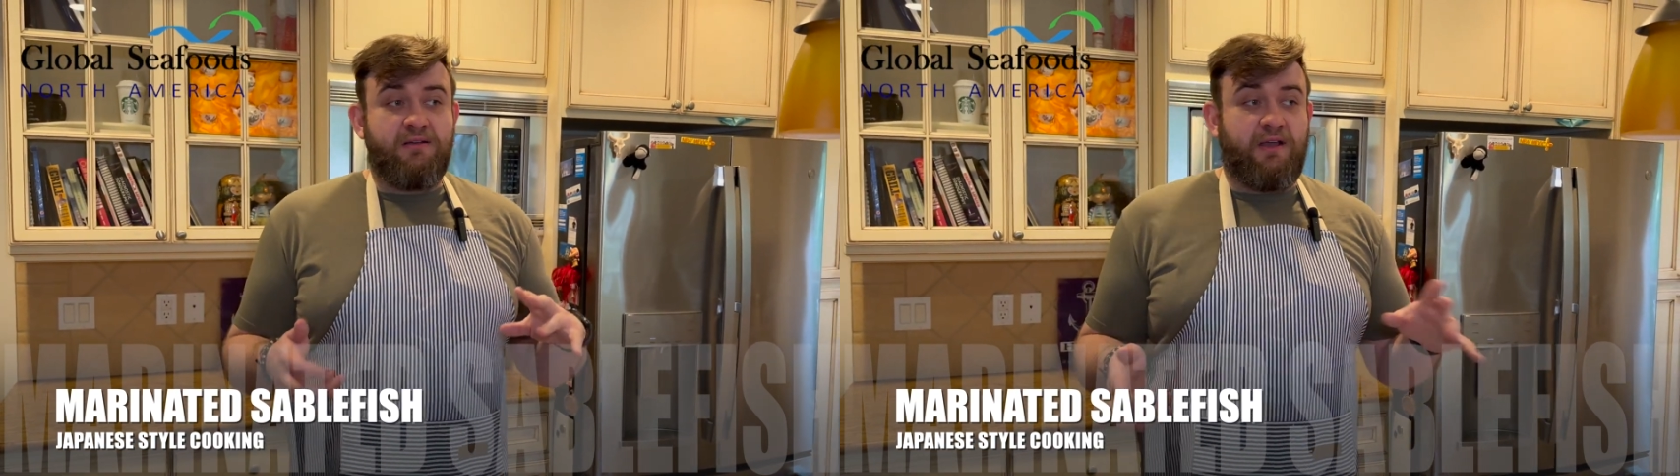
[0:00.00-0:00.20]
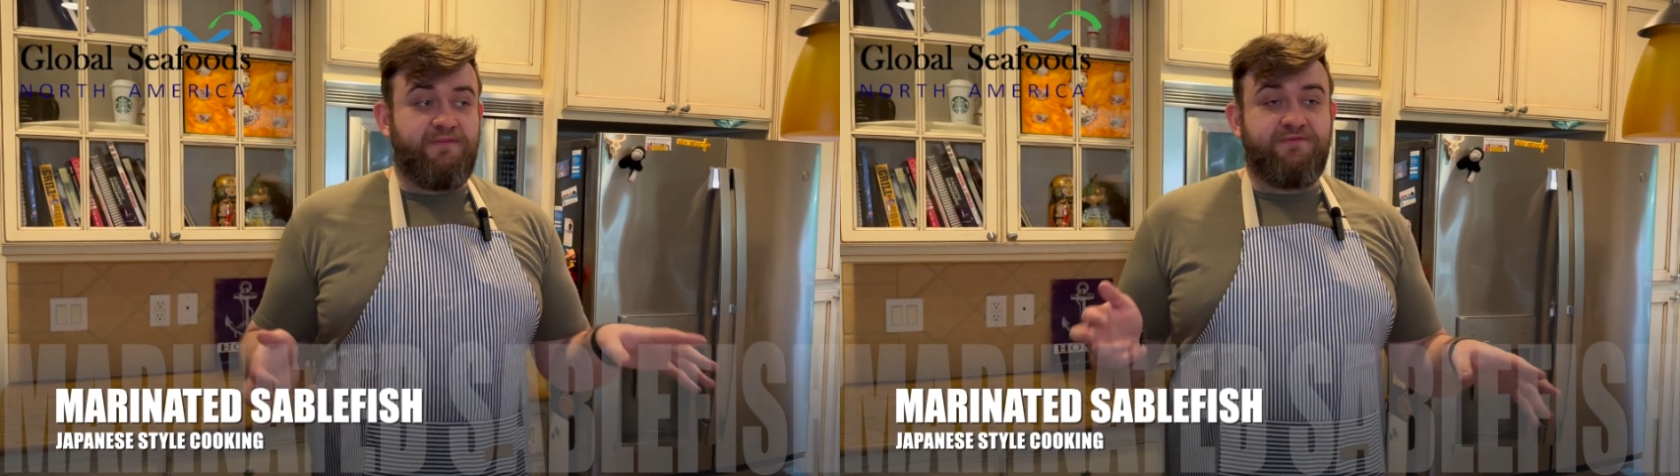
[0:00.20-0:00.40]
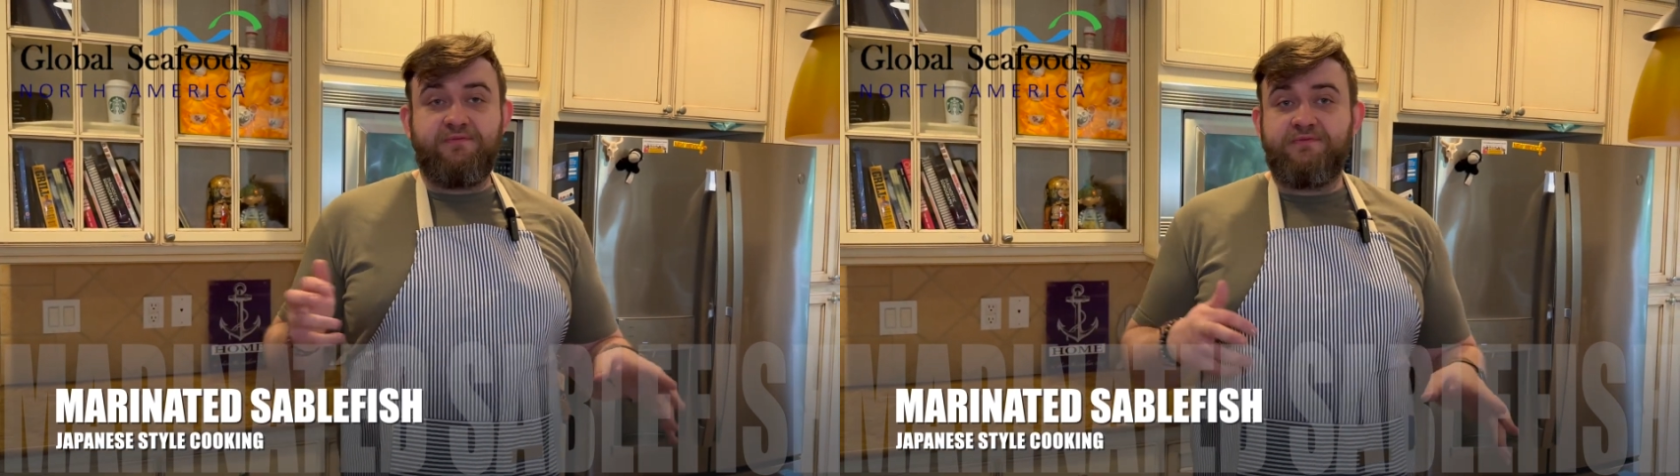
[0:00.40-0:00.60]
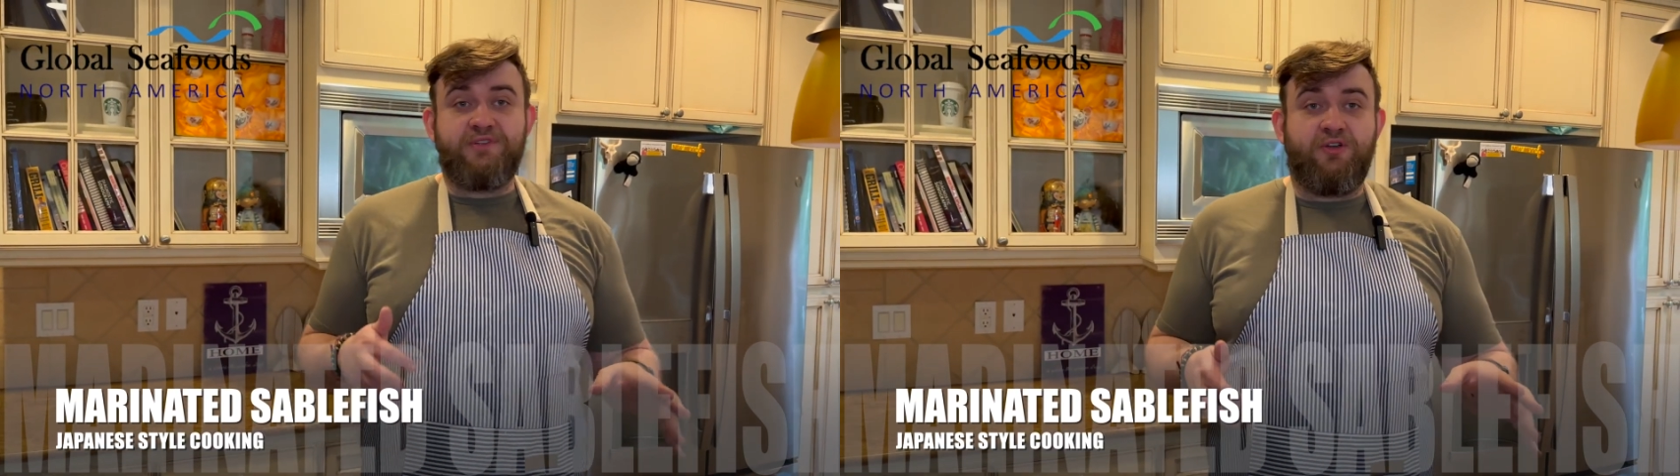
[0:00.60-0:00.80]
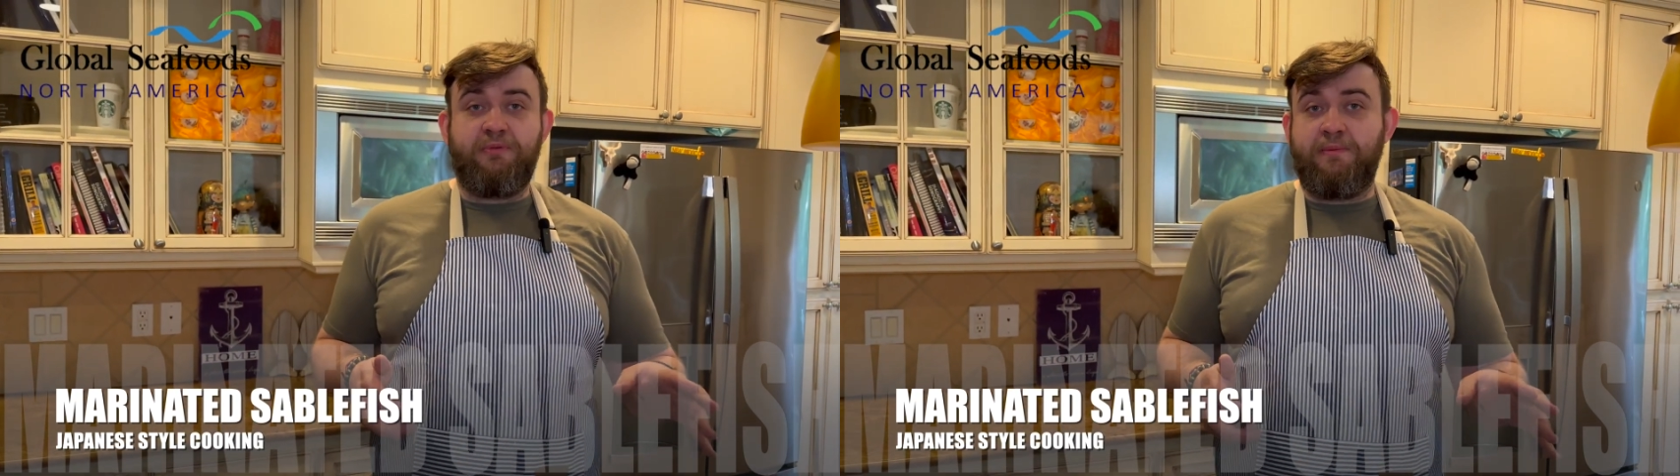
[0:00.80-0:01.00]
I've
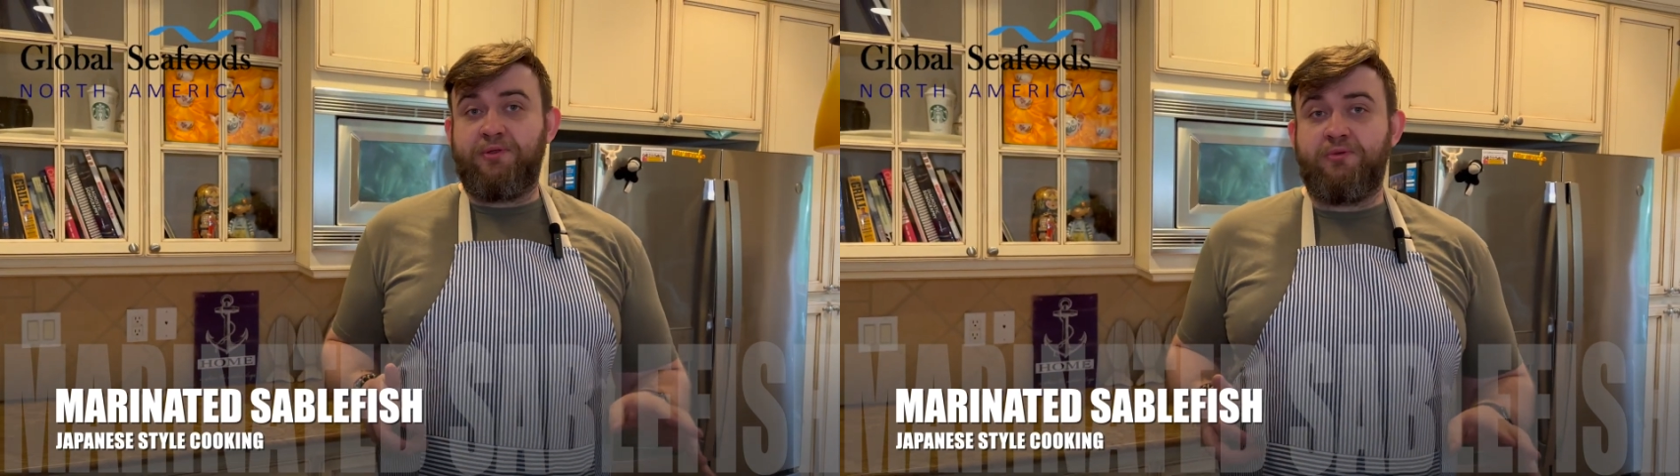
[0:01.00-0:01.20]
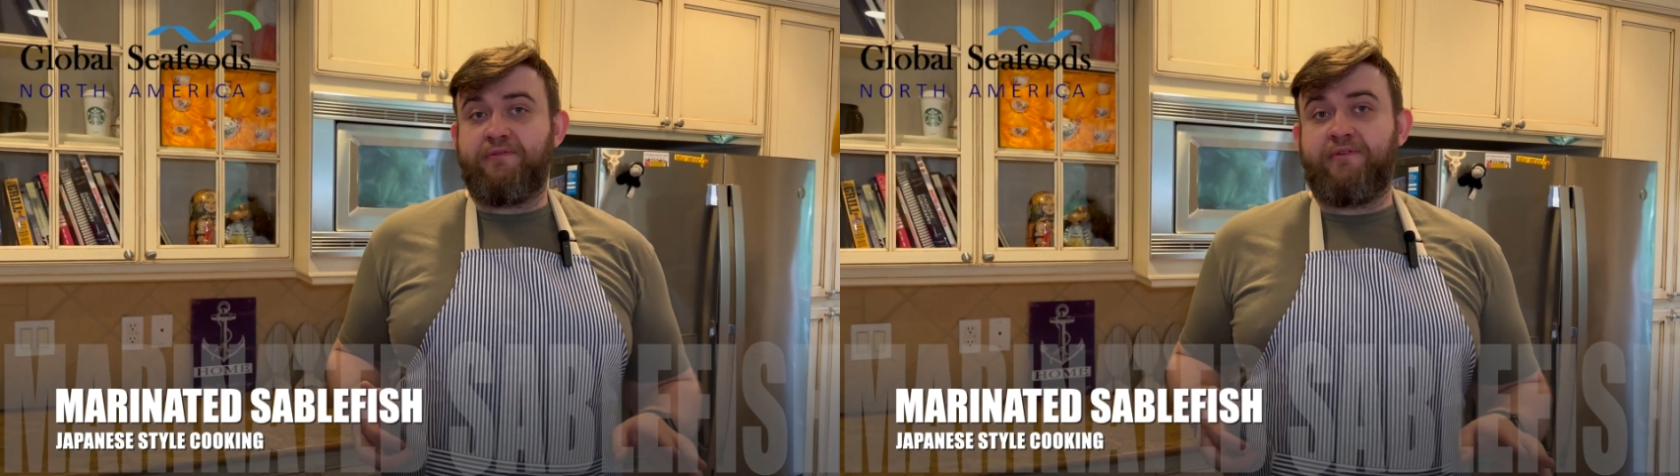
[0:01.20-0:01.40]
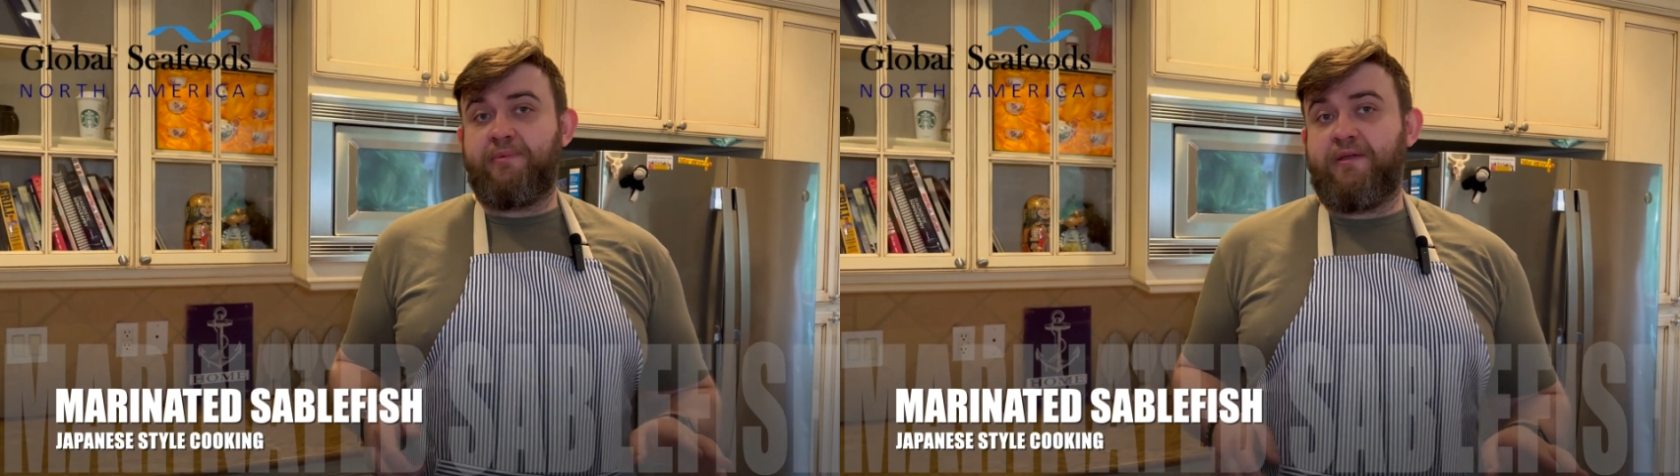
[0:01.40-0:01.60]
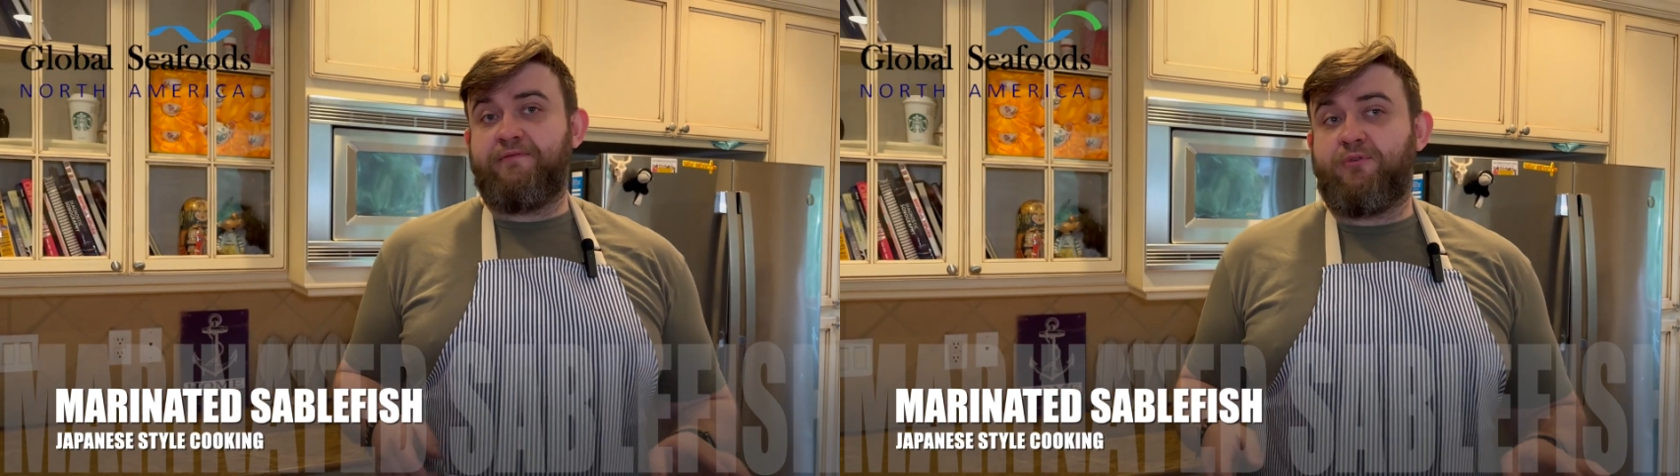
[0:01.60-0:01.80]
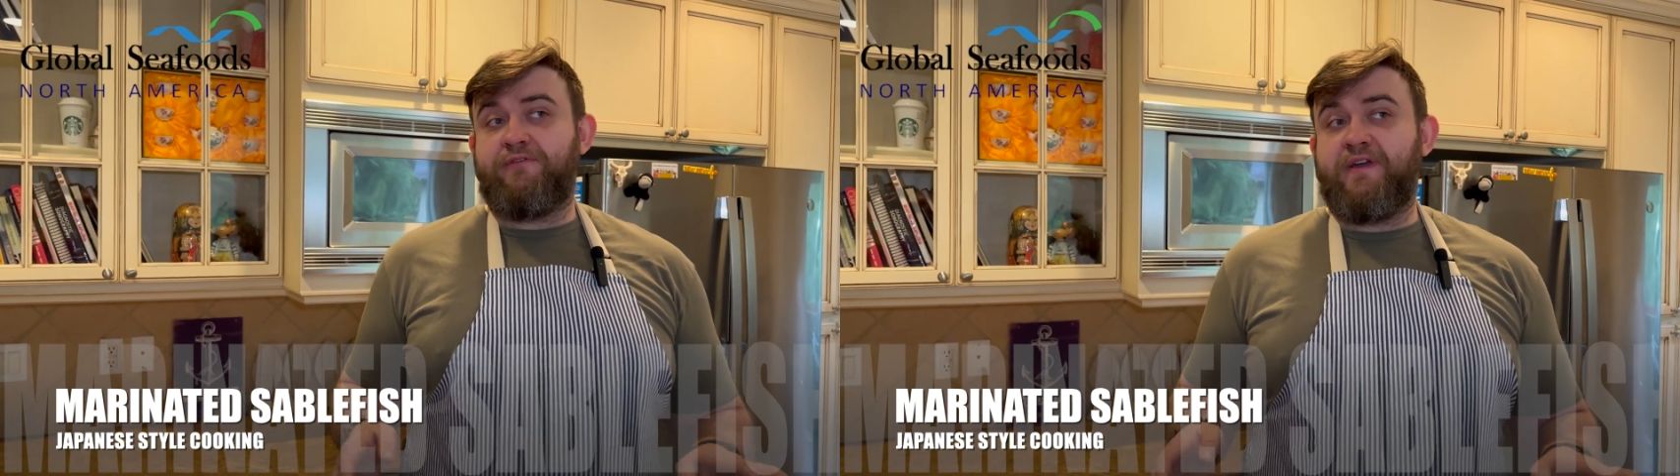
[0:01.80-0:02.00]
heard people do it for about
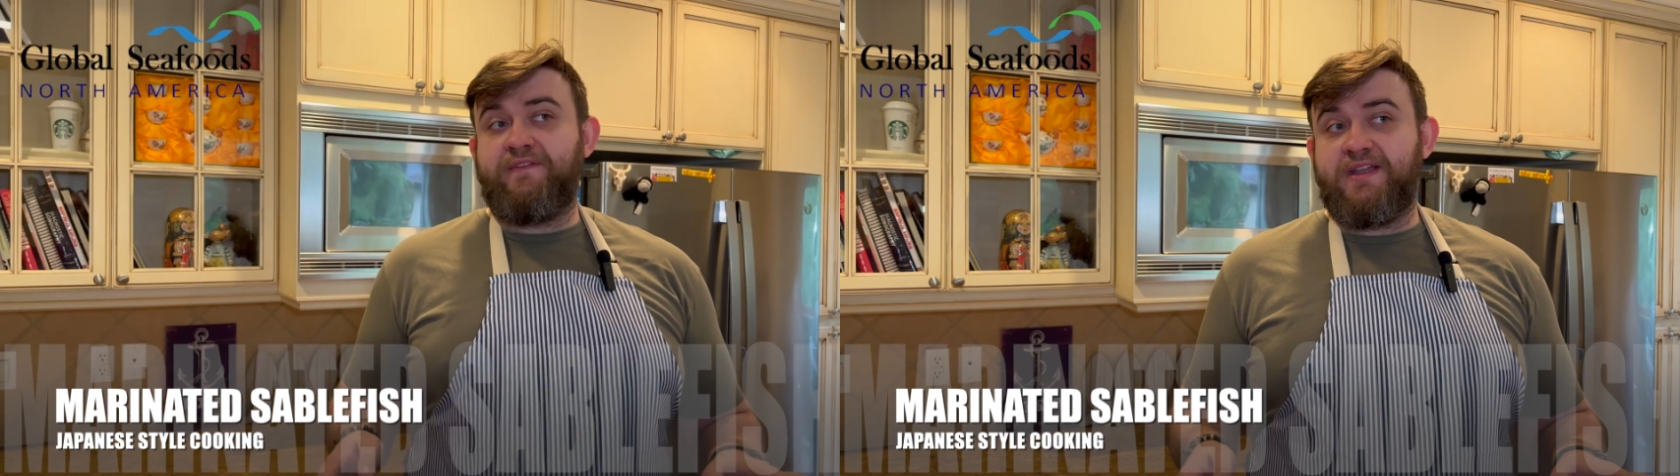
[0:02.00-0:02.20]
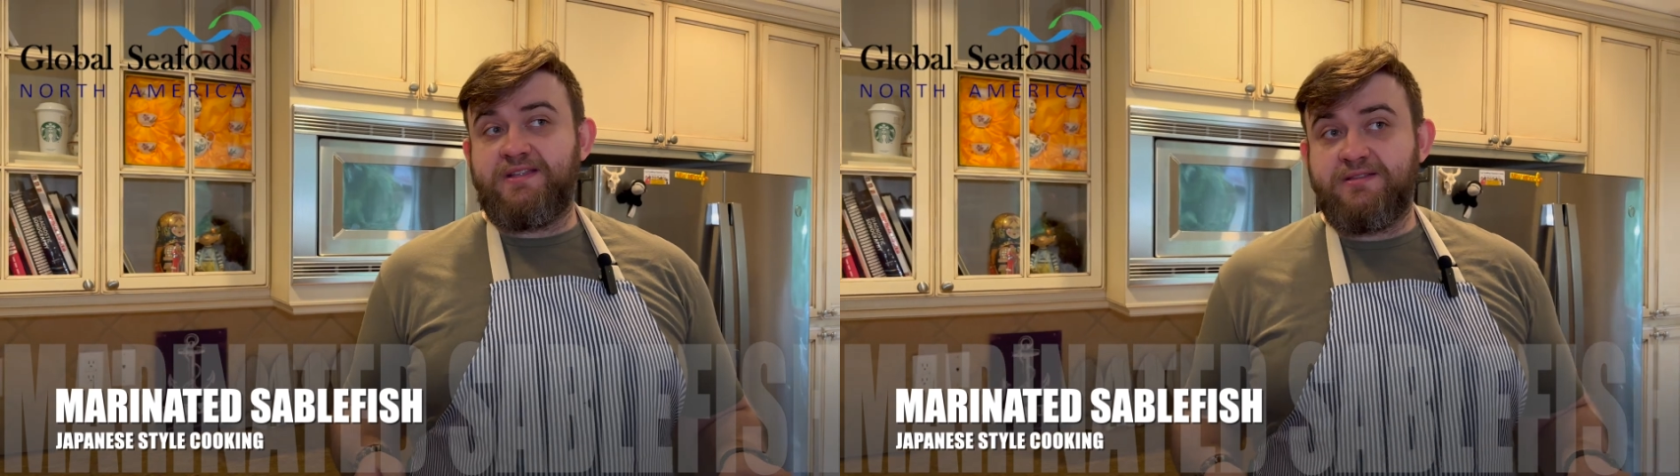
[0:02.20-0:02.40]
4 or 5 days.